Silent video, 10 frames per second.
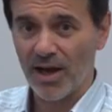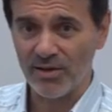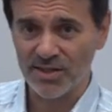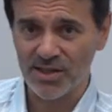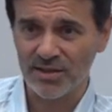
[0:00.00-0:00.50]

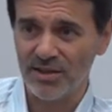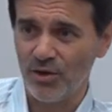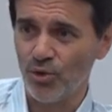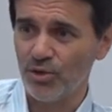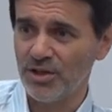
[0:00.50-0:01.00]
and
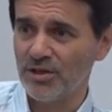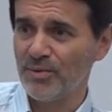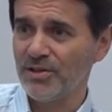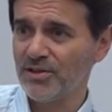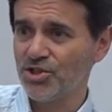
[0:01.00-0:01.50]
suddenly all the
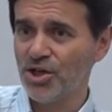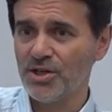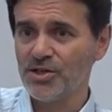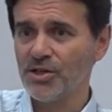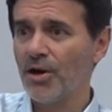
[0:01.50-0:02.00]
independent
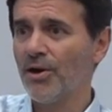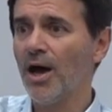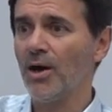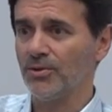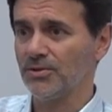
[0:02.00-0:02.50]
journalists are
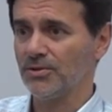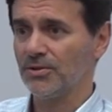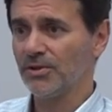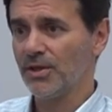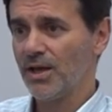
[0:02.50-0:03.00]
out.
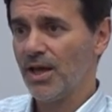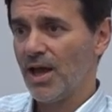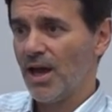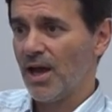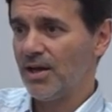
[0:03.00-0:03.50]

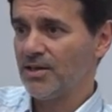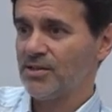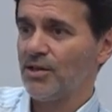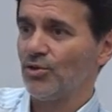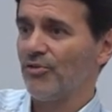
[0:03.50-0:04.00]
And
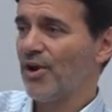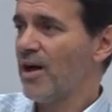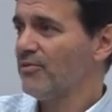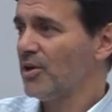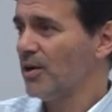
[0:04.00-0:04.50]
instead of
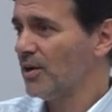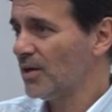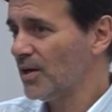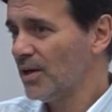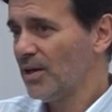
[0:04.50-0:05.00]
having
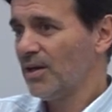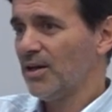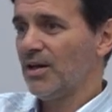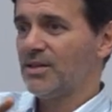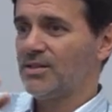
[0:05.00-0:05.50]

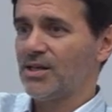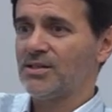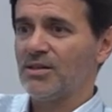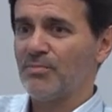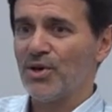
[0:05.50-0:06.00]

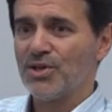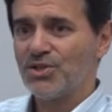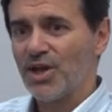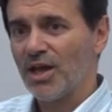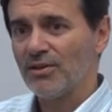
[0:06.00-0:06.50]

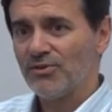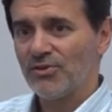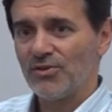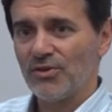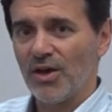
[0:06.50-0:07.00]

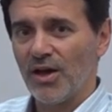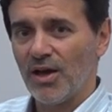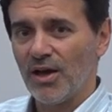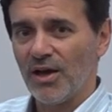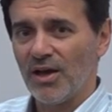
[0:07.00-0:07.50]
60%
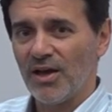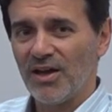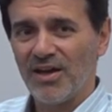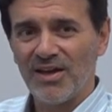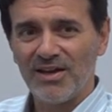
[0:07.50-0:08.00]

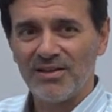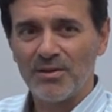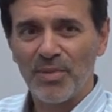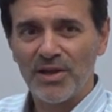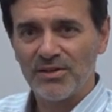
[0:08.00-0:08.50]

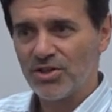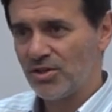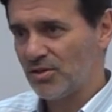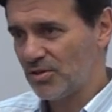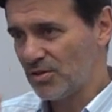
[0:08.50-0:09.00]
independent
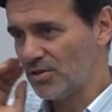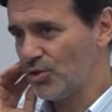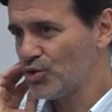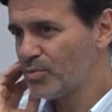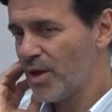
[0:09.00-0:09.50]

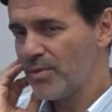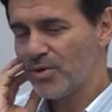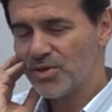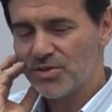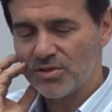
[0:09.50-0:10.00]

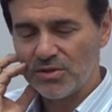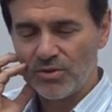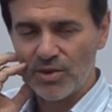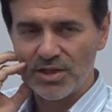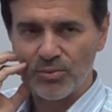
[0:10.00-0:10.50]
newspapers,
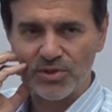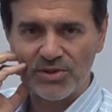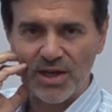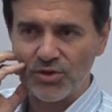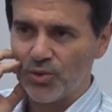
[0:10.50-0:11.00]
you end up with
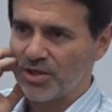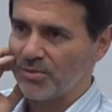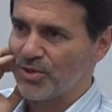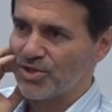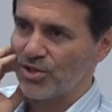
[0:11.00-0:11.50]

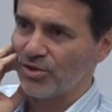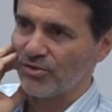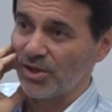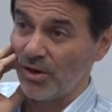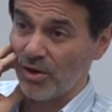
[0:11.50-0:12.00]
10-20% of
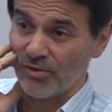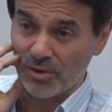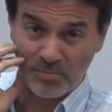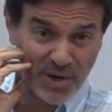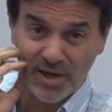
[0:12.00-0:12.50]

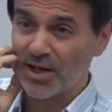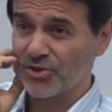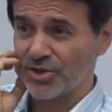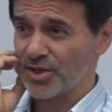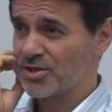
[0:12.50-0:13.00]
big
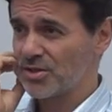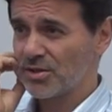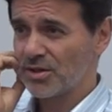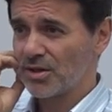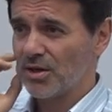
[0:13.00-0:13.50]
countries
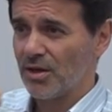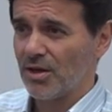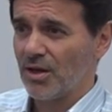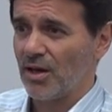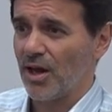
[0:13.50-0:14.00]

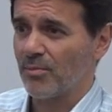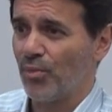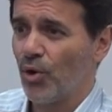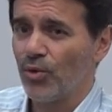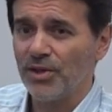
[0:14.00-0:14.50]
like
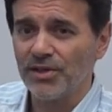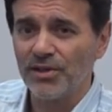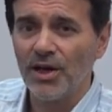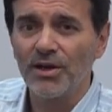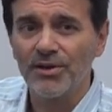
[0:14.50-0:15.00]
Poland
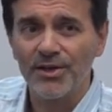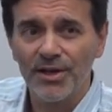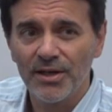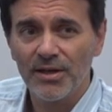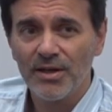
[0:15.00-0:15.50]
and Hungary